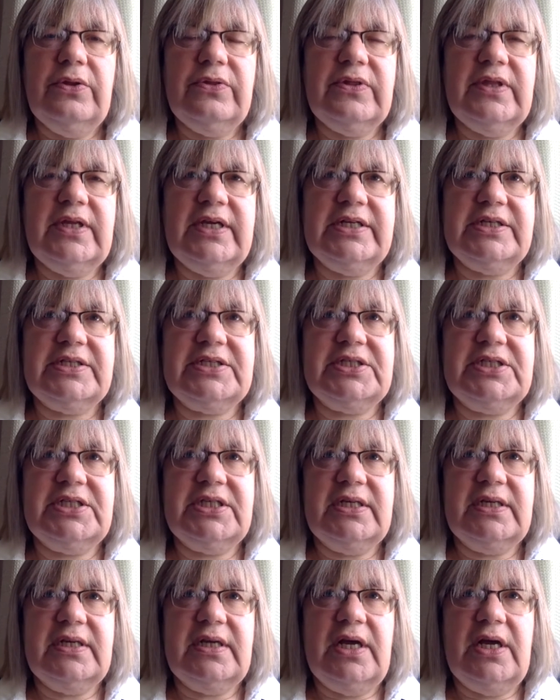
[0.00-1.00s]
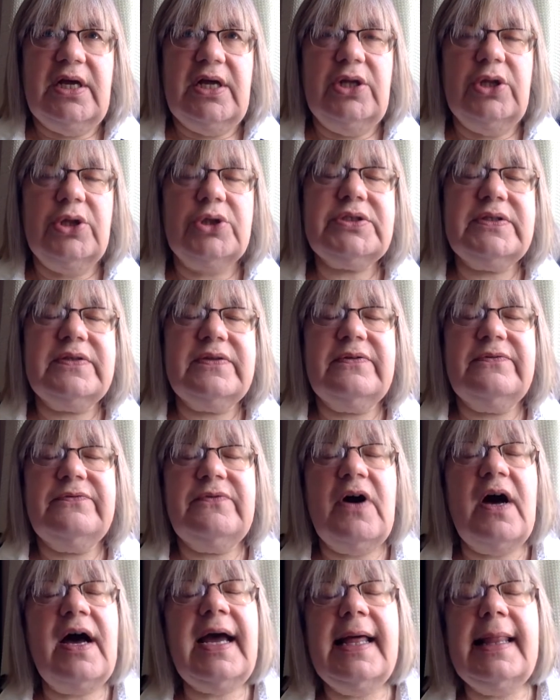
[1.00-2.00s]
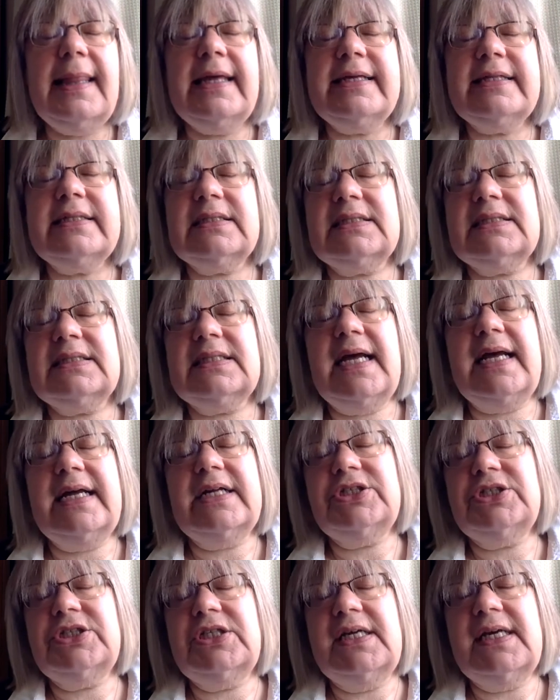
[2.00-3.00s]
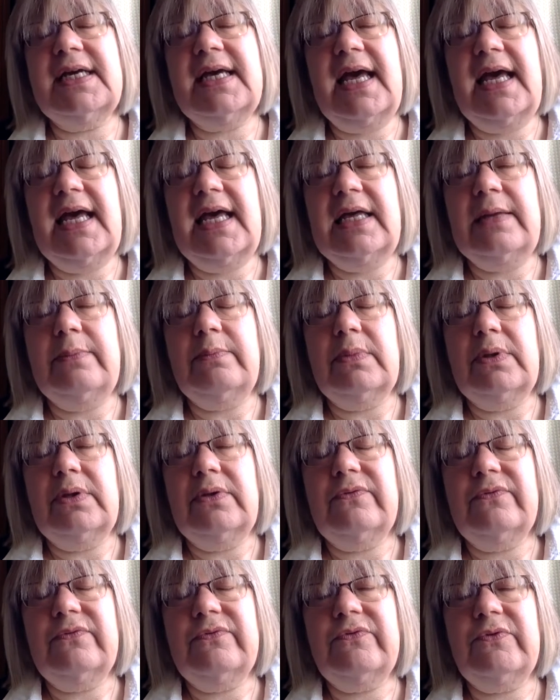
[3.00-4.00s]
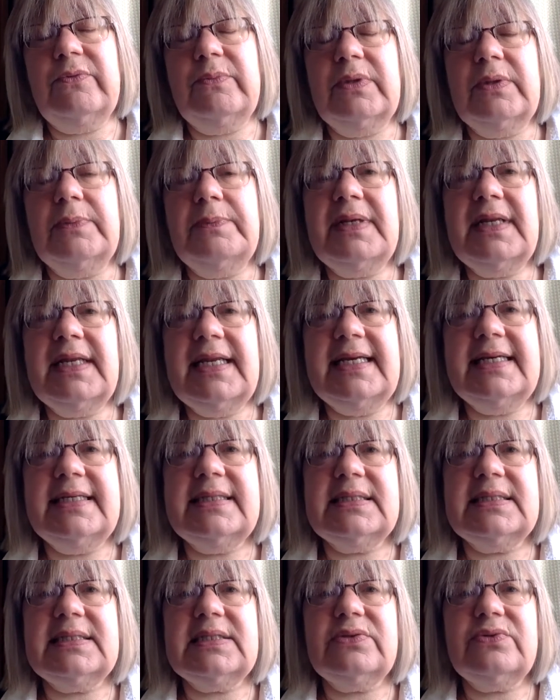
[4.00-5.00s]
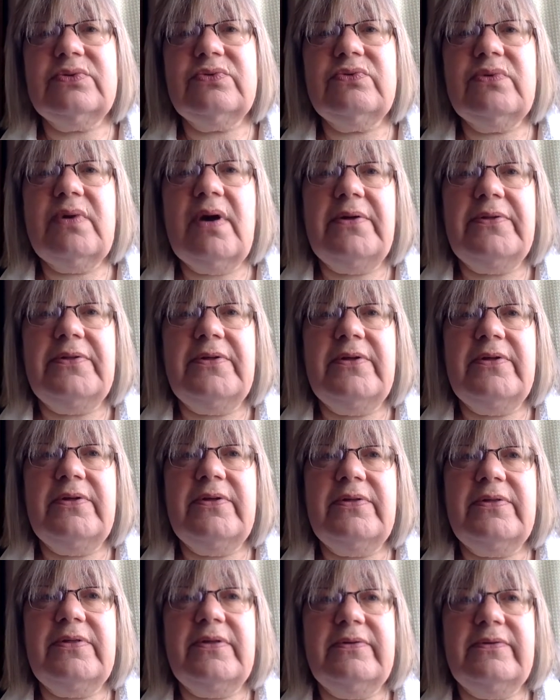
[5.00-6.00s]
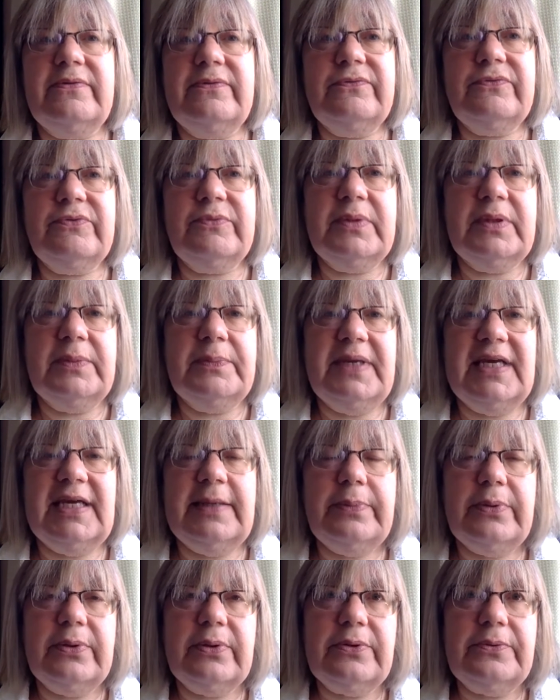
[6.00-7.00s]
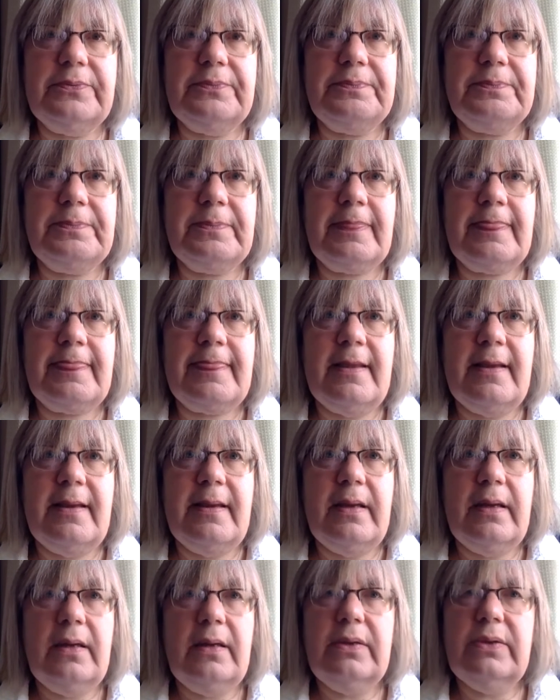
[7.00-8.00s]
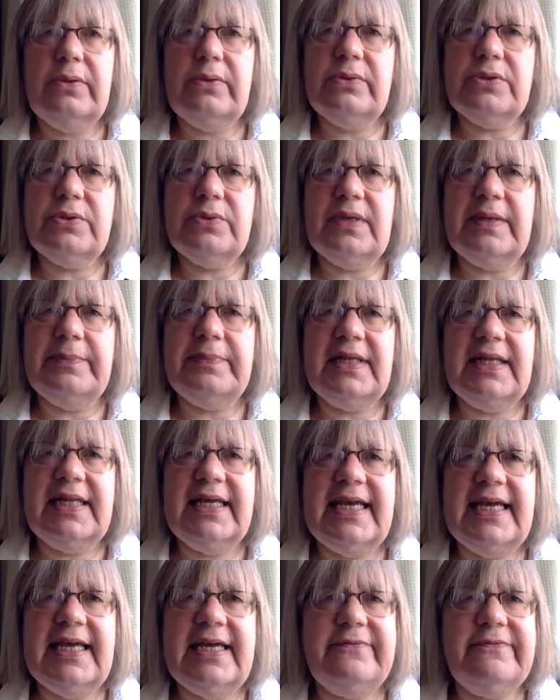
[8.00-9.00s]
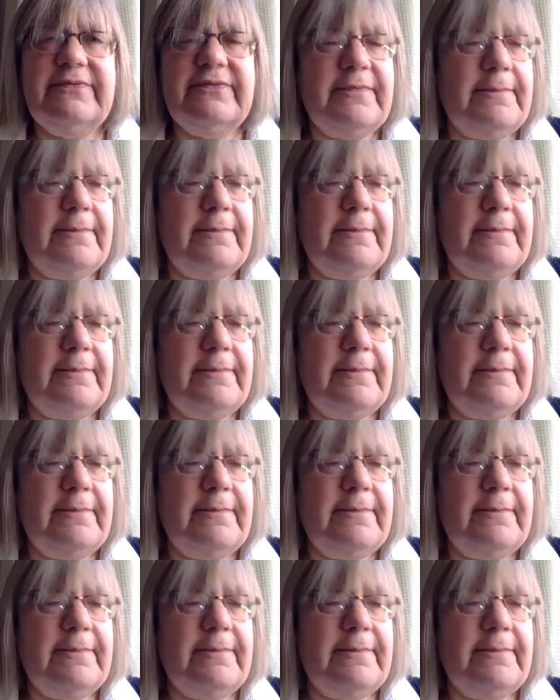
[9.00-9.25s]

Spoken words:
that a lot of the violence actually came from the police rather than from the people. Who do we believe?